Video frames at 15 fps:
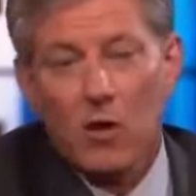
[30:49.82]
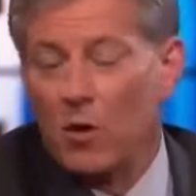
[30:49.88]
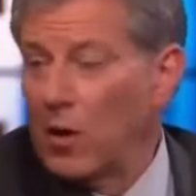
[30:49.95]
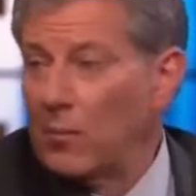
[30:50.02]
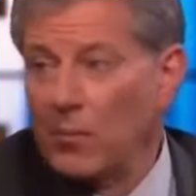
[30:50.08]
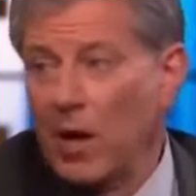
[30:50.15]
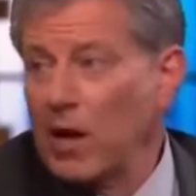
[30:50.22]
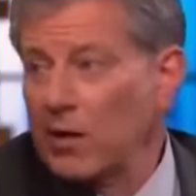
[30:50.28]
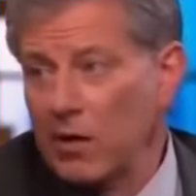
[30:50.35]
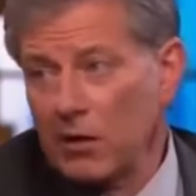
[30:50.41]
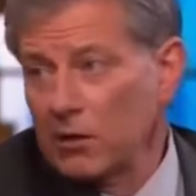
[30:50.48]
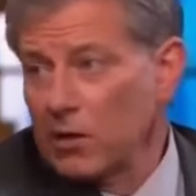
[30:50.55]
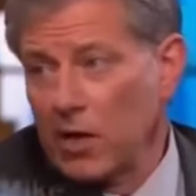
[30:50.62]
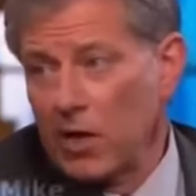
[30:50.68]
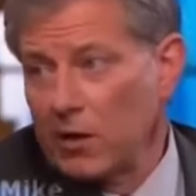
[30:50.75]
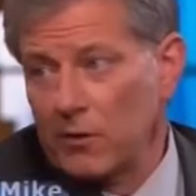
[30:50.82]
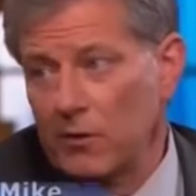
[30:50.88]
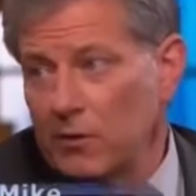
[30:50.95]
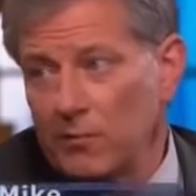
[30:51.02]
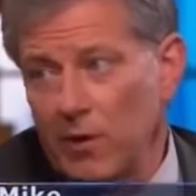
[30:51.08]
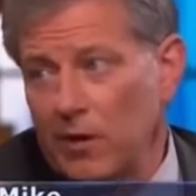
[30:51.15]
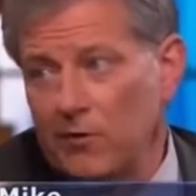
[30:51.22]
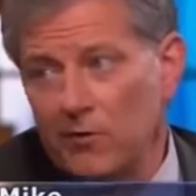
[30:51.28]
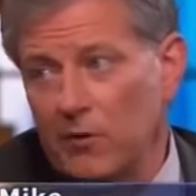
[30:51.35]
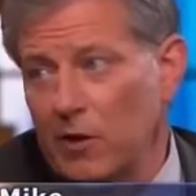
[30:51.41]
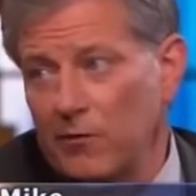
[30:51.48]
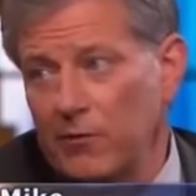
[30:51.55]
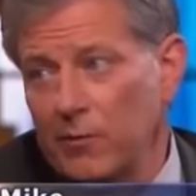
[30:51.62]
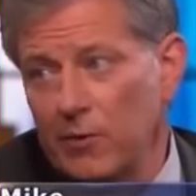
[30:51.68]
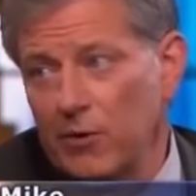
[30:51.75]
No, I'm not alienating my
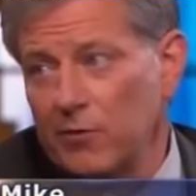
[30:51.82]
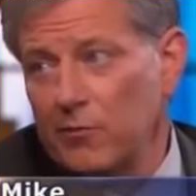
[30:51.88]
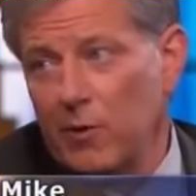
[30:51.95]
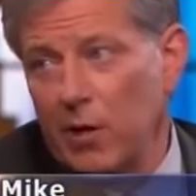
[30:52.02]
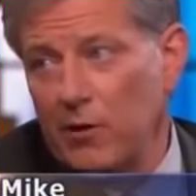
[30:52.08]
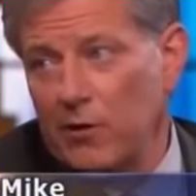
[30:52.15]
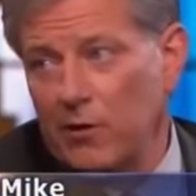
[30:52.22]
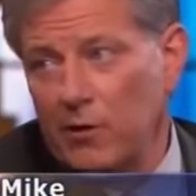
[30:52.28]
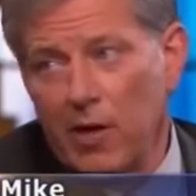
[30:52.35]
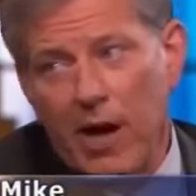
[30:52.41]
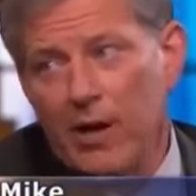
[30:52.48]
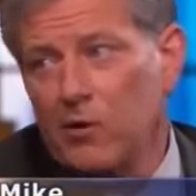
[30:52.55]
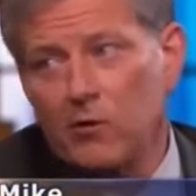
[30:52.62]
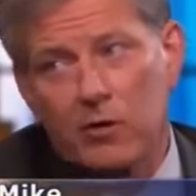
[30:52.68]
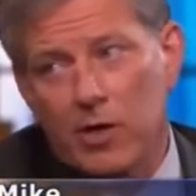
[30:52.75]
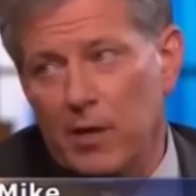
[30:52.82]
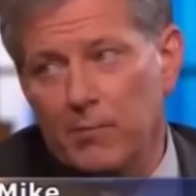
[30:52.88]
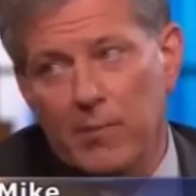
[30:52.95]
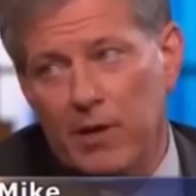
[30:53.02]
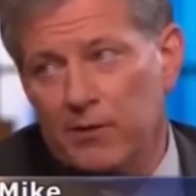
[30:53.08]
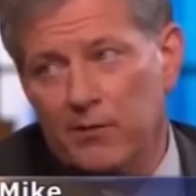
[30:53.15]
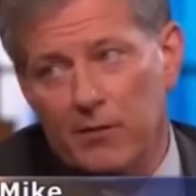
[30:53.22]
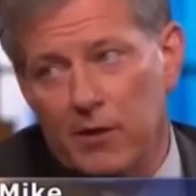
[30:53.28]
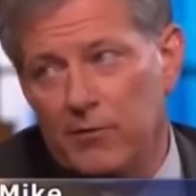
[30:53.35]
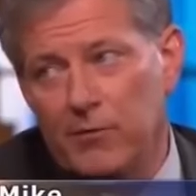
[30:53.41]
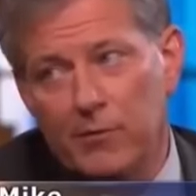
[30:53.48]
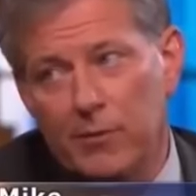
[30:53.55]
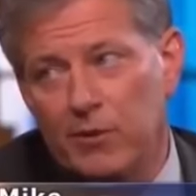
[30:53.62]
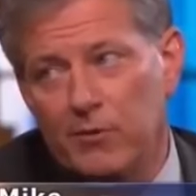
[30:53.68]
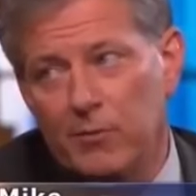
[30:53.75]
son from his mother. I don't keep my son
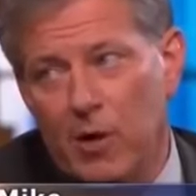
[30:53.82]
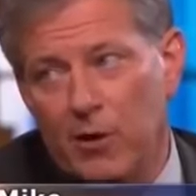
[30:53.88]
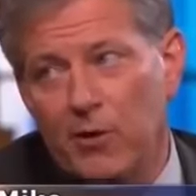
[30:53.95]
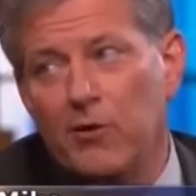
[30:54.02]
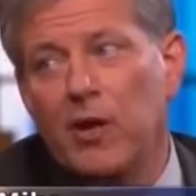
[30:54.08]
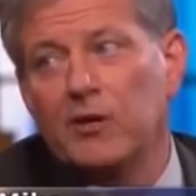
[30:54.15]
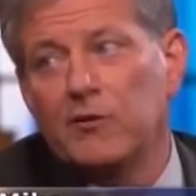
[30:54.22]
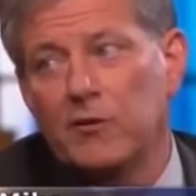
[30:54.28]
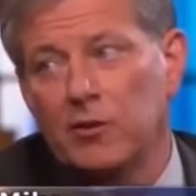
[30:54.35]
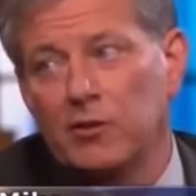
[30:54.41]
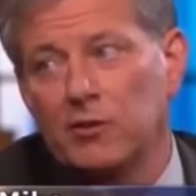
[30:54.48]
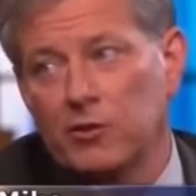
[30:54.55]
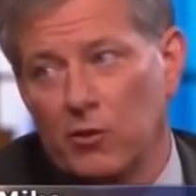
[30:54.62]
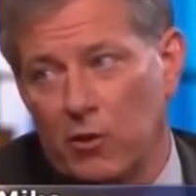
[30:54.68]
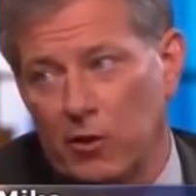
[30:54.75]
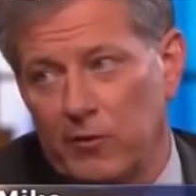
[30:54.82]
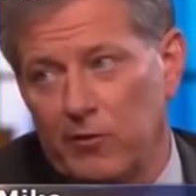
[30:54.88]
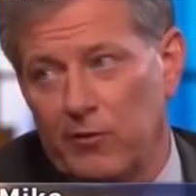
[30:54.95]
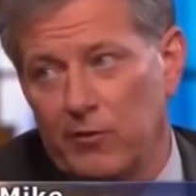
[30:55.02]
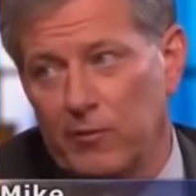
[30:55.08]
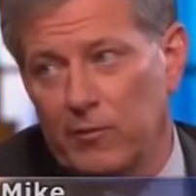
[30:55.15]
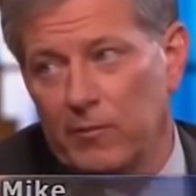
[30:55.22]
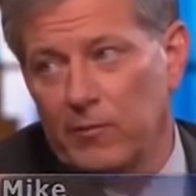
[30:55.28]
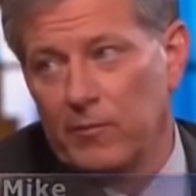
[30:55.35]
from his mother. That's his choice.